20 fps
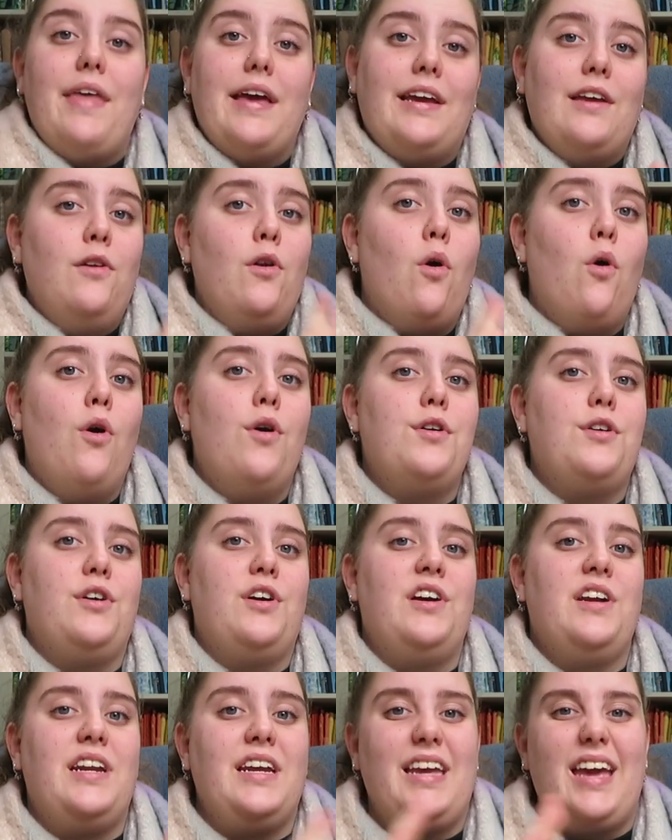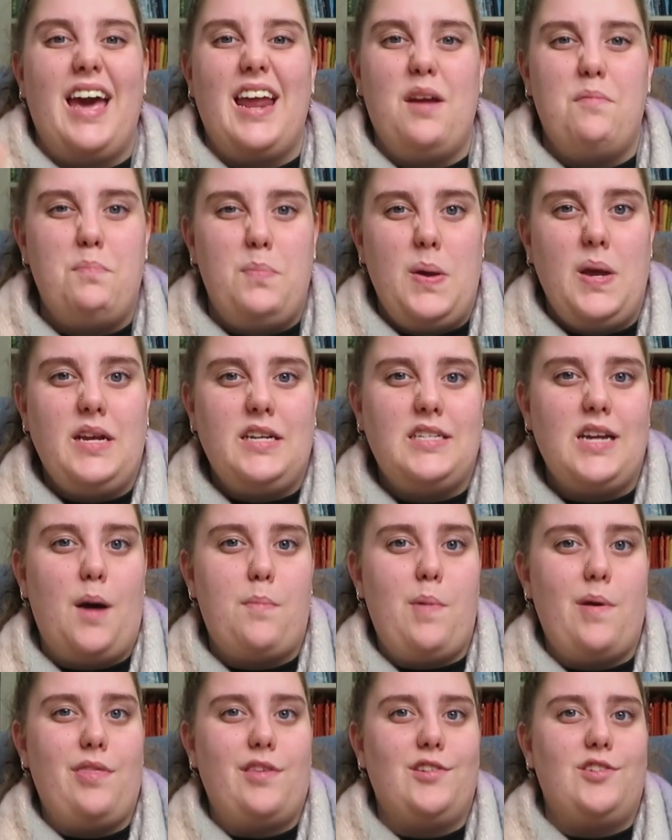they can order it and get it picked
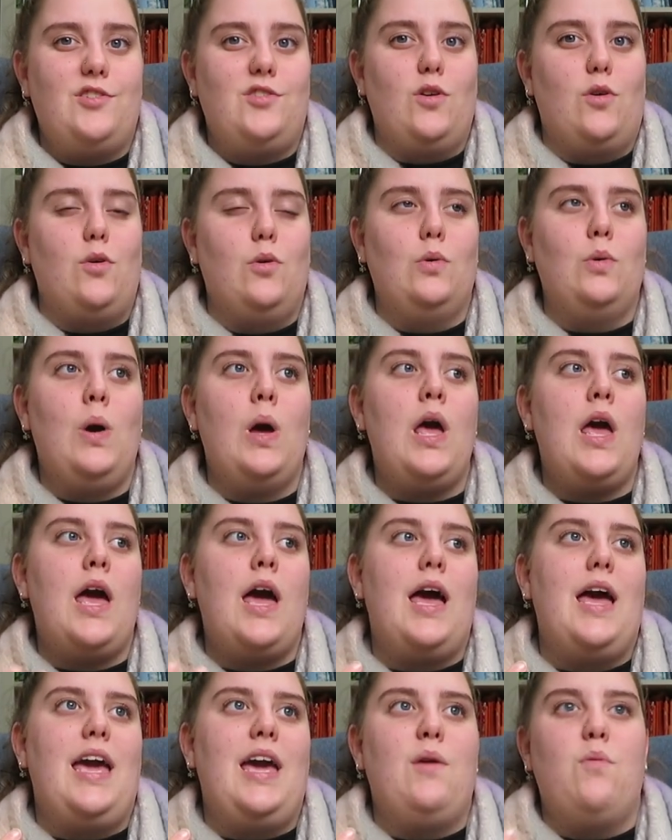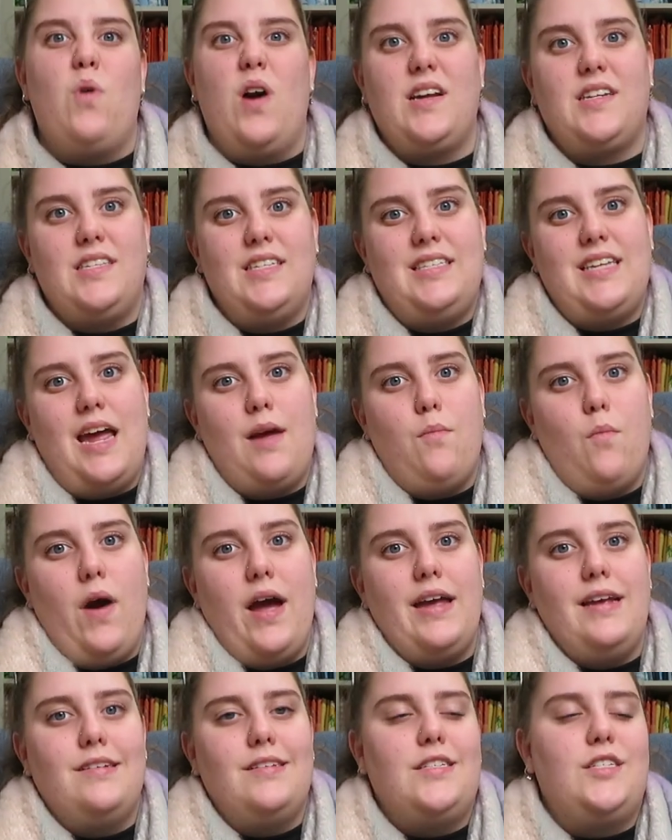up at the store. It works the same
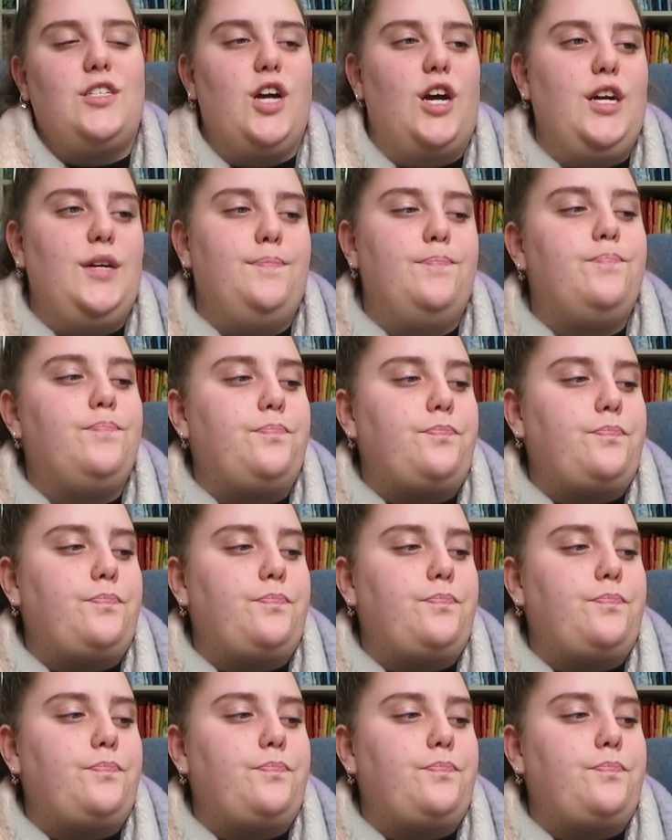way. So